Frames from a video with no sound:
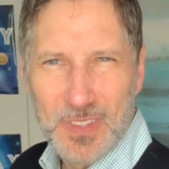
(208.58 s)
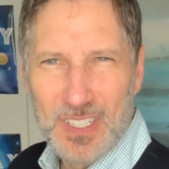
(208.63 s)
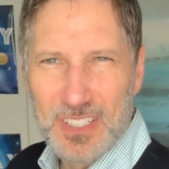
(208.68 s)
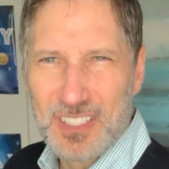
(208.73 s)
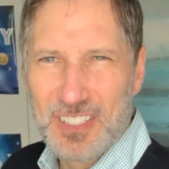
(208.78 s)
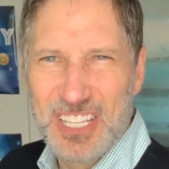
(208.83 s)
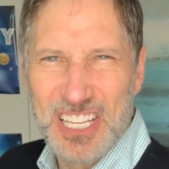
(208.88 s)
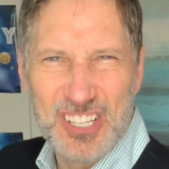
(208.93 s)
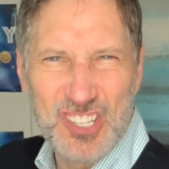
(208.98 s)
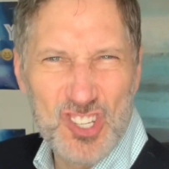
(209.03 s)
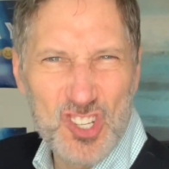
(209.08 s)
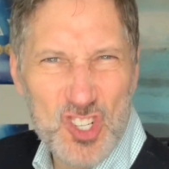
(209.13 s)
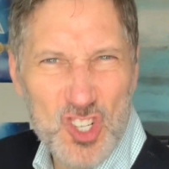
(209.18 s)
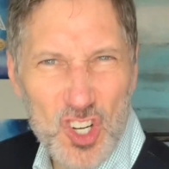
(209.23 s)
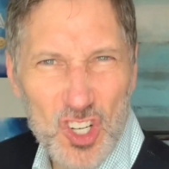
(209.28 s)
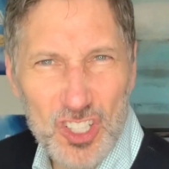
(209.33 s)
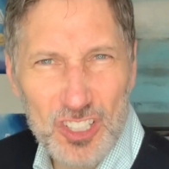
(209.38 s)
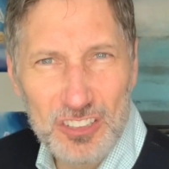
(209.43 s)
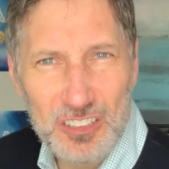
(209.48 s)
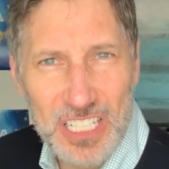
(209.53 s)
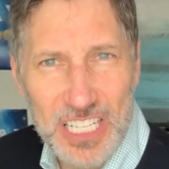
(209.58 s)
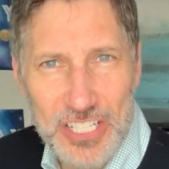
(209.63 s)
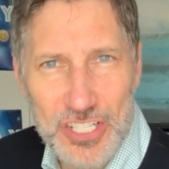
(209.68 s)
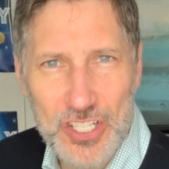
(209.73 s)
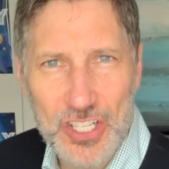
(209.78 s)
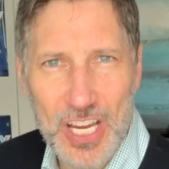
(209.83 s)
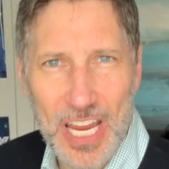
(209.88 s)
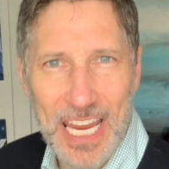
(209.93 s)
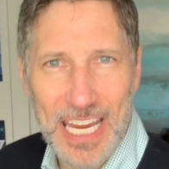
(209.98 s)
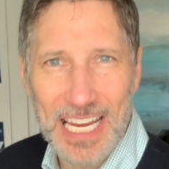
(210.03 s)

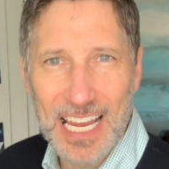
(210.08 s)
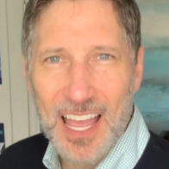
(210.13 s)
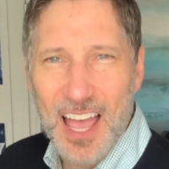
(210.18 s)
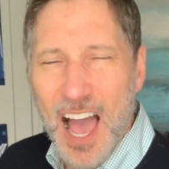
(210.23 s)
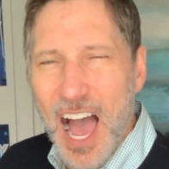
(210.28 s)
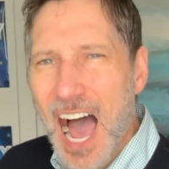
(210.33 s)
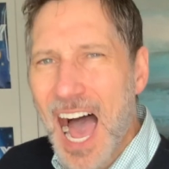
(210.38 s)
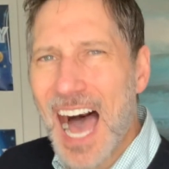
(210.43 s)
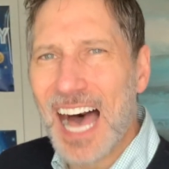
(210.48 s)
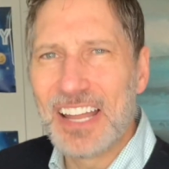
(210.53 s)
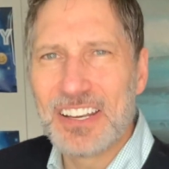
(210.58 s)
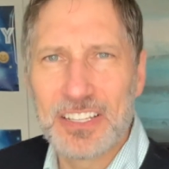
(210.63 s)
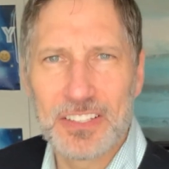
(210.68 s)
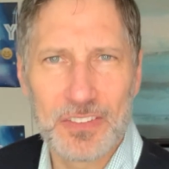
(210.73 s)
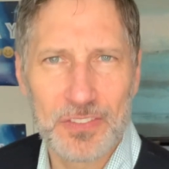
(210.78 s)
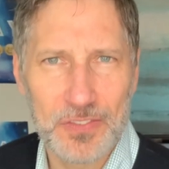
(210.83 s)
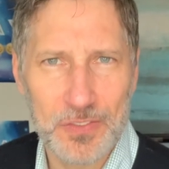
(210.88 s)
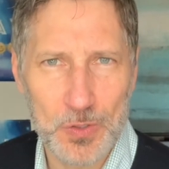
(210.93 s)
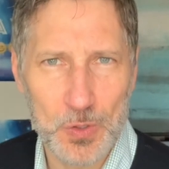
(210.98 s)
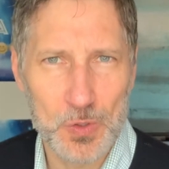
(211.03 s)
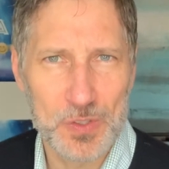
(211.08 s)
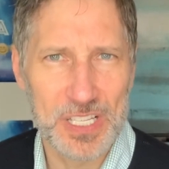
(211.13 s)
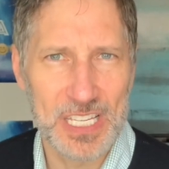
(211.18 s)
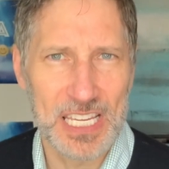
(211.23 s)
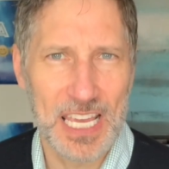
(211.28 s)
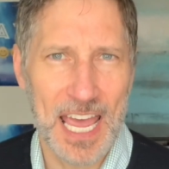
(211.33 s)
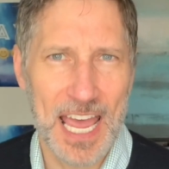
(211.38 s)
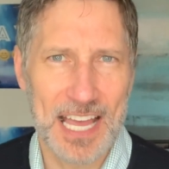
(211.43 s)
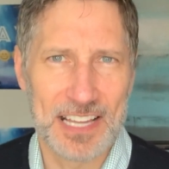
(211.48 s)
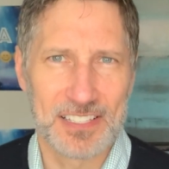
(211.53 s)
discouraging,
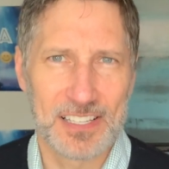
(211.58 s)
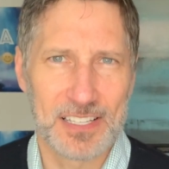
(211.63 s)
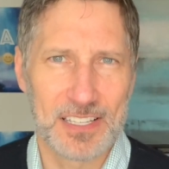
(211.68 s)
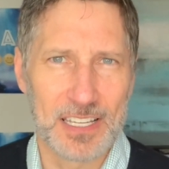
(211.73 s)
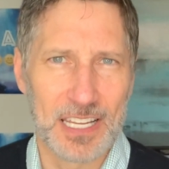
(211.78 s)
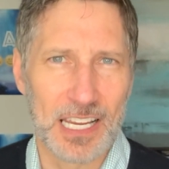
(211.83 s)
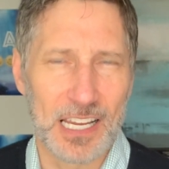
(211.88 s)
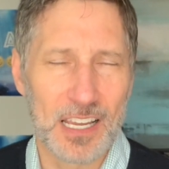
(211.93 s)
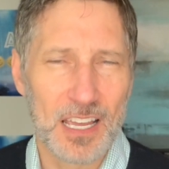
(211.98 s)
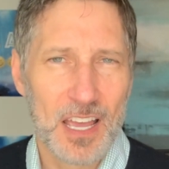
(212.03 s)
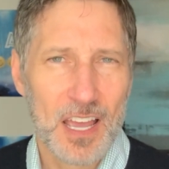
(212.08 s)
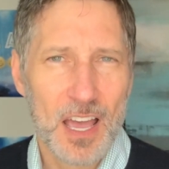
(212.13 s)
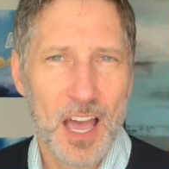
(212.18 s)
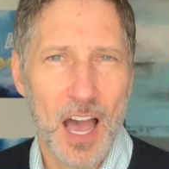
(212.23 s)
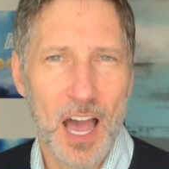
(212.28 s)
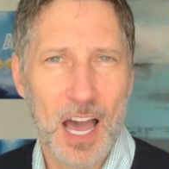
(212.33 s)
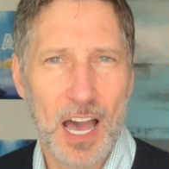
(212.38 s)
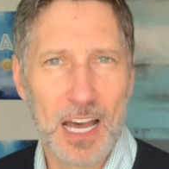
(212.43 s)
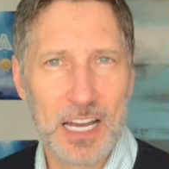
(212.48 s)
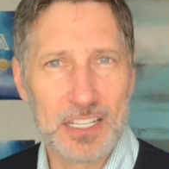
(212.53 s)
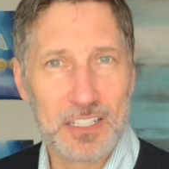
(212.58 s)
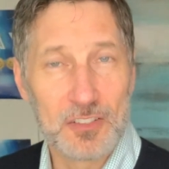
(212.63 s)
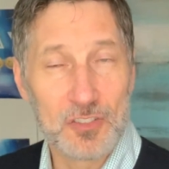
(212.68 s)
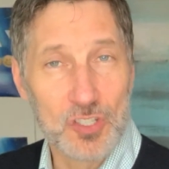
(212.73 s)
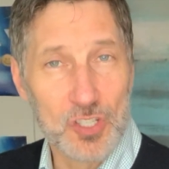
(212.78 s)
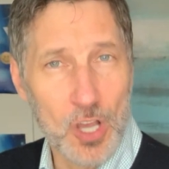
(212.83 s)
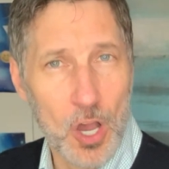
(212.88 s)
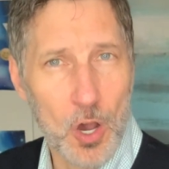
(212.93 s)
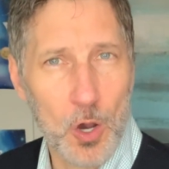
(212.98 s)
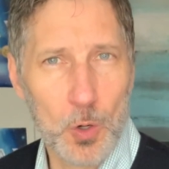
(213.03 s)
unenthusiastic
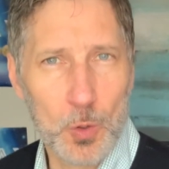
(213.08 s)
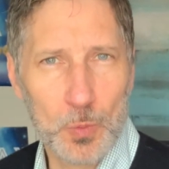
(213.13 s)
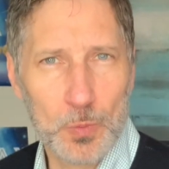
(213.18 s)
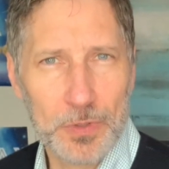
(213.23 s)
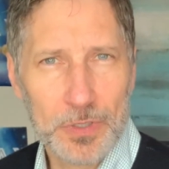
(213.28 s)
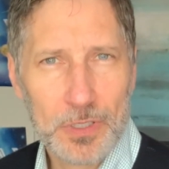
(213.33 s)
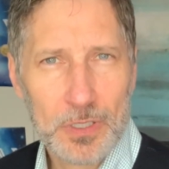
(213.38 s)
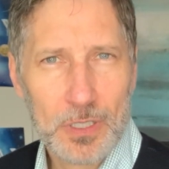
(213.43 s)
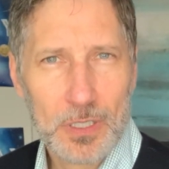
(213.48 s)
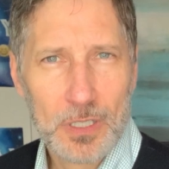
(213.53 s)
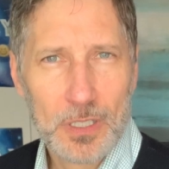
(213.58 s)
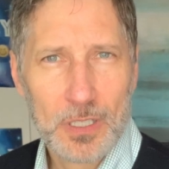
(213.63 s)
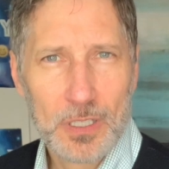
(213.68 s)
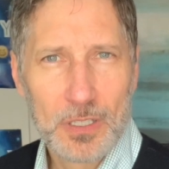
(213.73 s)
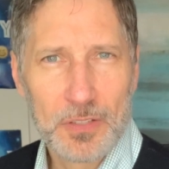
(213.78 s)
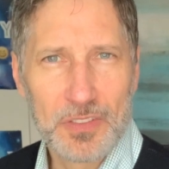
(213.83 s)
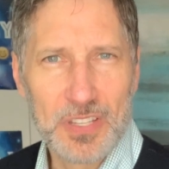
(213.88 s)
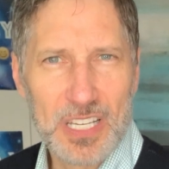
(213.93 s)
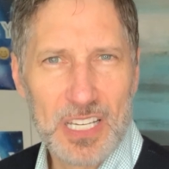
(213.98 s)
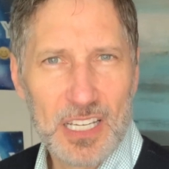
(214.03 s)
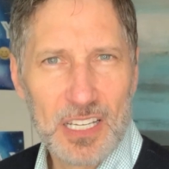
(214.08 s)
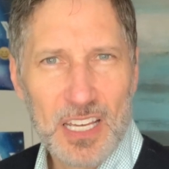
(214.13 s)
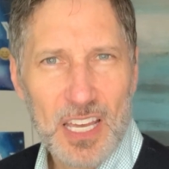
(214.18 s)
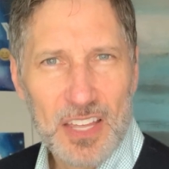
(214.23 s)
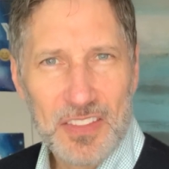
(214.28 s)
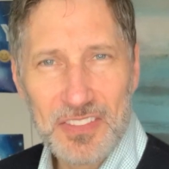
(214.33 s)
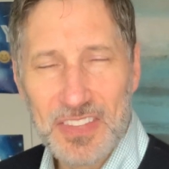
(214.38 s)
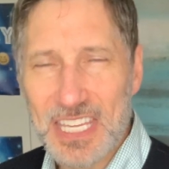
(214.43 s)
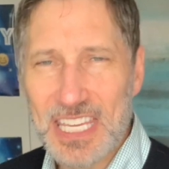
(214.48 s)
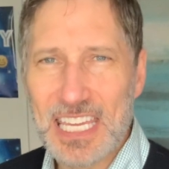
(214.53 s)
zone,
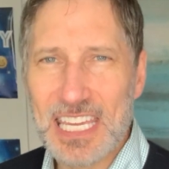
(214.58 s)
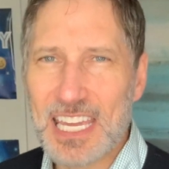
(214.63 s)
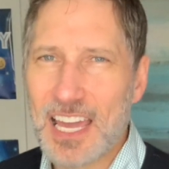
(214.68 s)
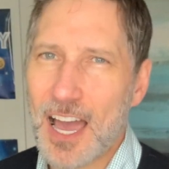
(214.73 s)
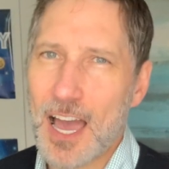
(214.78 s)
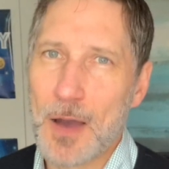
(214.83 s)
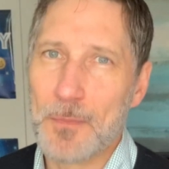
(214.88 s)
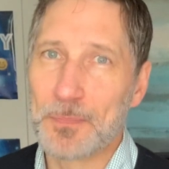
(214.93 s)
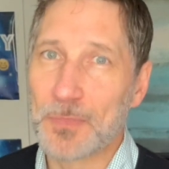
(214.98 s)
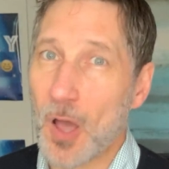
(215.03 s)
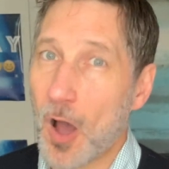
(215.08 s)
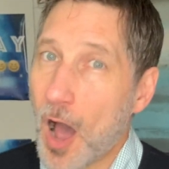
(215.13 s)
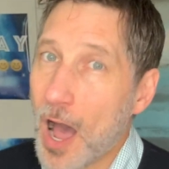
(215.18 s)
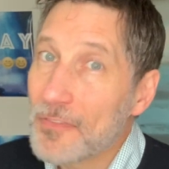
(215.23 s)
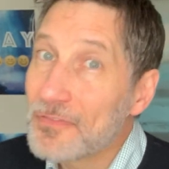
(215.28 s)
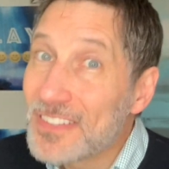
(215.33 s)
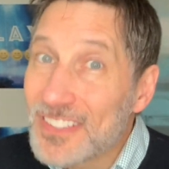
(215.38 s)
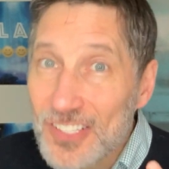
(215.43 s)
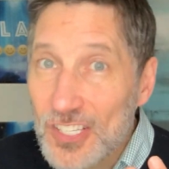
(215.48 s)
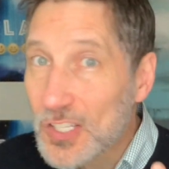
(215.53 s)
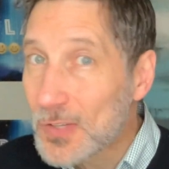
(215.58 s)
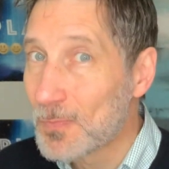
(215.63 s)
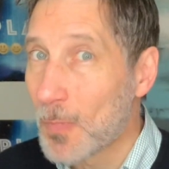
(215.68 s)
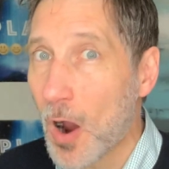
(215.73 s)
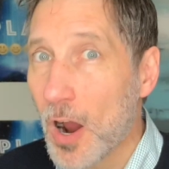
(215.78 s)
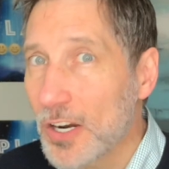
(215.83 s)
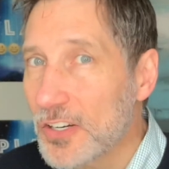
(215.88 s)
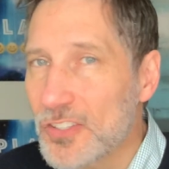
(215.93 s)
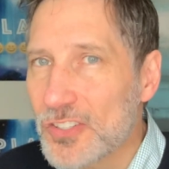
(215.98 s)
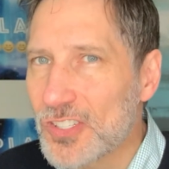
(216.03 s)
the often
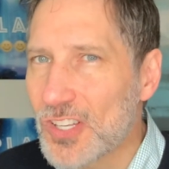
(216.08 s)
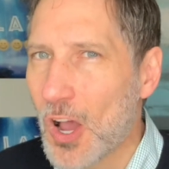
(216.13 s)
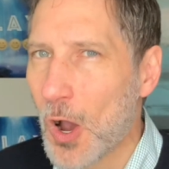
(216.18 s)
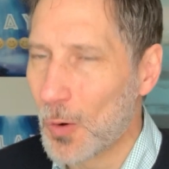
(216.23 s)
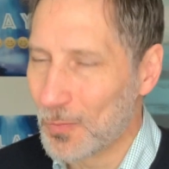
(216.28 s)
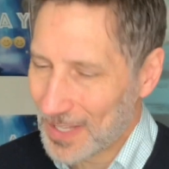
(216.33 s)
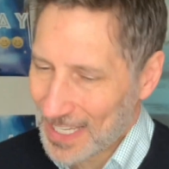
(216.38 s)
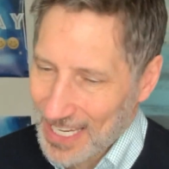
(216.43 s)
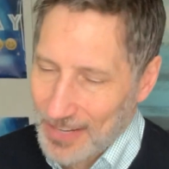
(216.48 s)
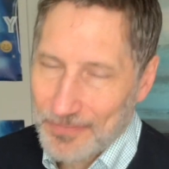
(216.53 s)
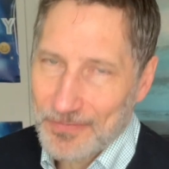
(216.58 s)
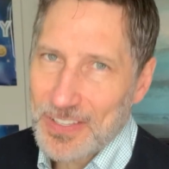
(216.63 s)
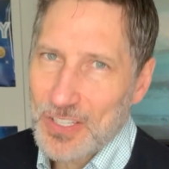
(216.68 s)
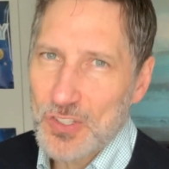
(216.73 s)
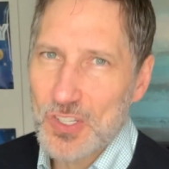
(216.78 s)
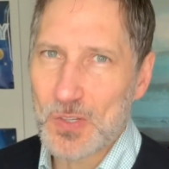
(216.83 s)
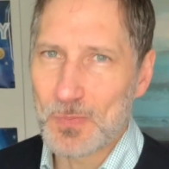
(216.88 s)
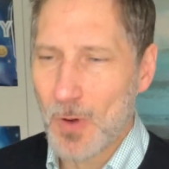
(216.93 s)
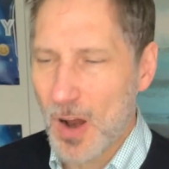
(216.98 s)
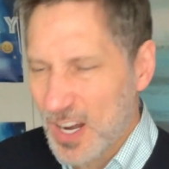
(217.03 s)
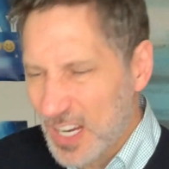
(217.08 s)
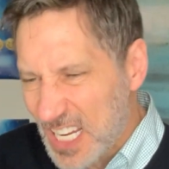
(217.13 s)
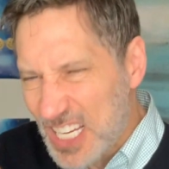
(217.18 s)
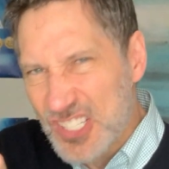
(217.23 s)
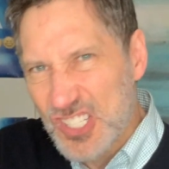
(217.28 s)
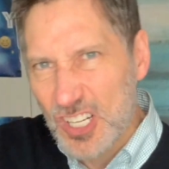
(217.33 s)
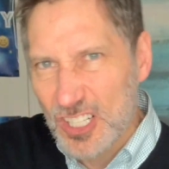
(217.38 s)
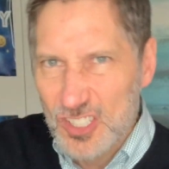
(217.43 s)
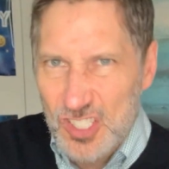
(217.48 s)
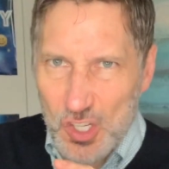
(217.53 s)
smart zone, like it feels smart because
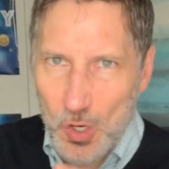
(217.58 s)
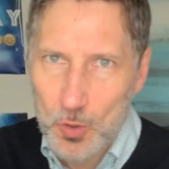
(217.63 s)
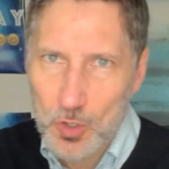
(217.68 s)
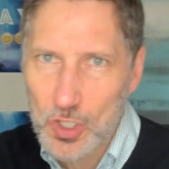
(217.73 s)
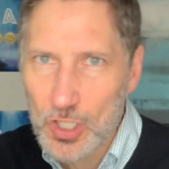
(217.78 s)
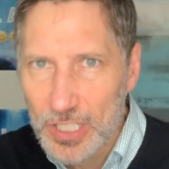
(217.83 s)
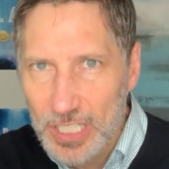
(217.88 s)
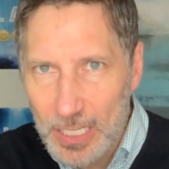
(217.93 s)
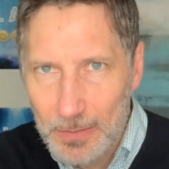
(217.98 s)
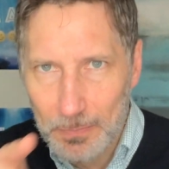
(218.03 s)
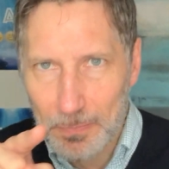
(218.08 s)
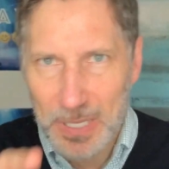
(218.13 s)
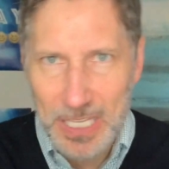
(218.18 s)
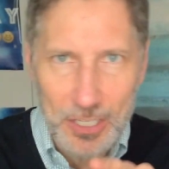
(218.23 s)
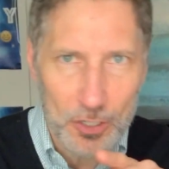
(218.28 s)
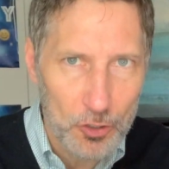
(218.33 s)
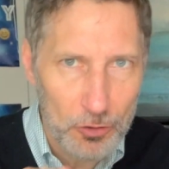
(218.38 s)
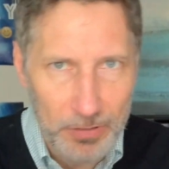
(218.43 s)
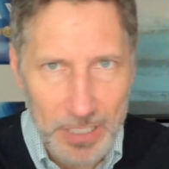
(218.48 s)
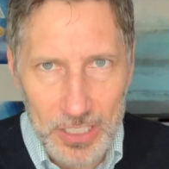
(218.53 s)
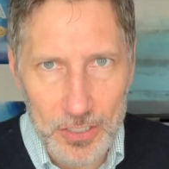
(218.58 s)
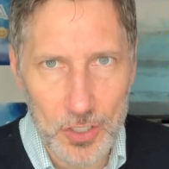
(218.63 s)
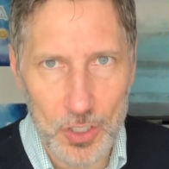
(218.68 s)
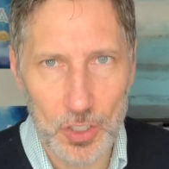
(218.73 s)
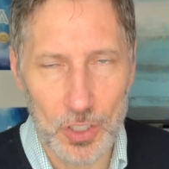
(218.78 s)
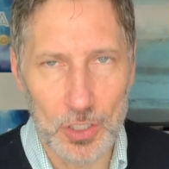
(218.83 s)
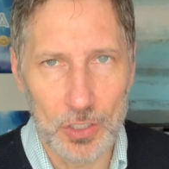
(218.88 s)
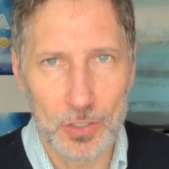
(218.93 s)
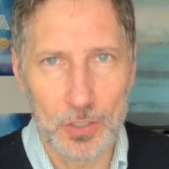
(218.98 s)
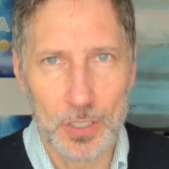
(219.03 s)
you're so good at being
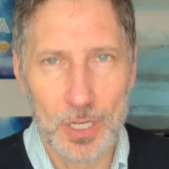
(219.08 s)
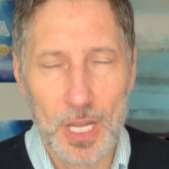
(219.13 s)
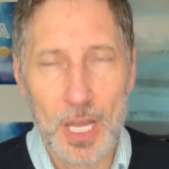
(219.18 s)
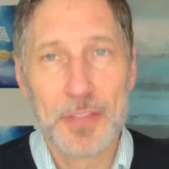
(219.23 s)
critical.